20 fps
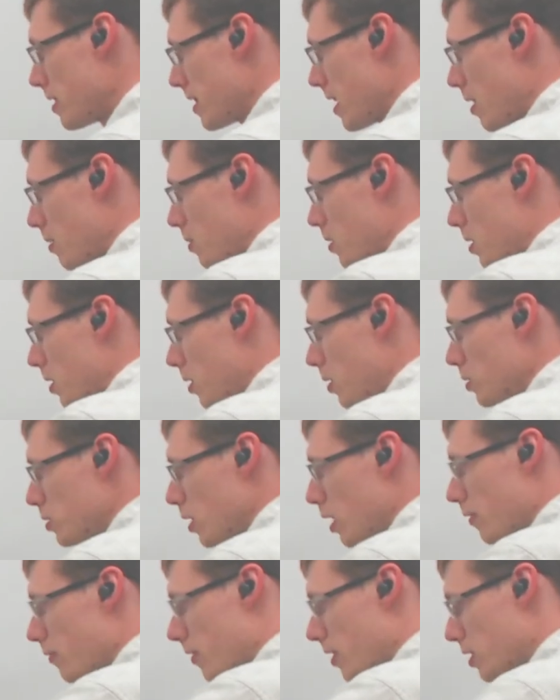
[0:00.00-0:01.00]
That would close
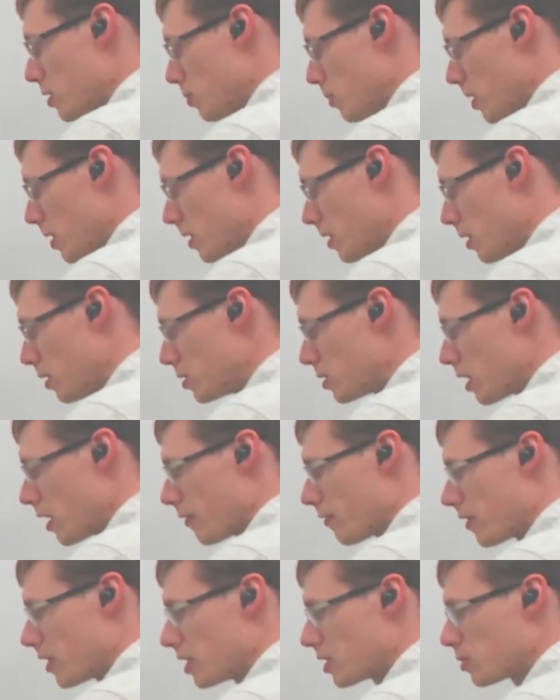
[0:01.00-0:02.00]
off this one and close
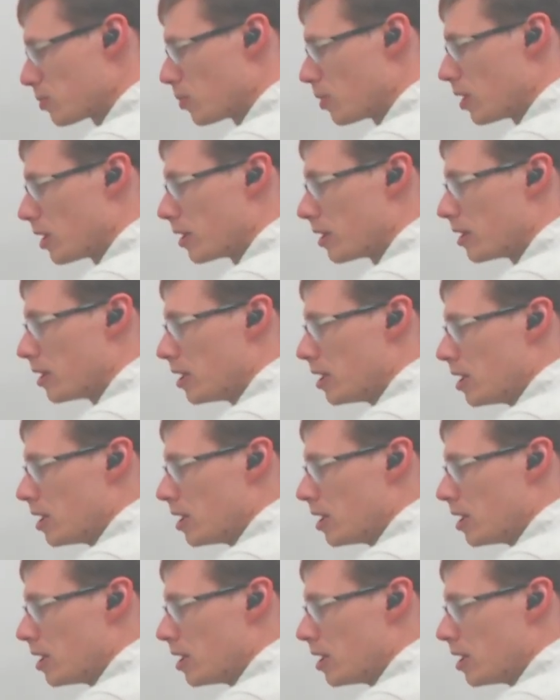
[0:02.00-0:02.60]
off this one,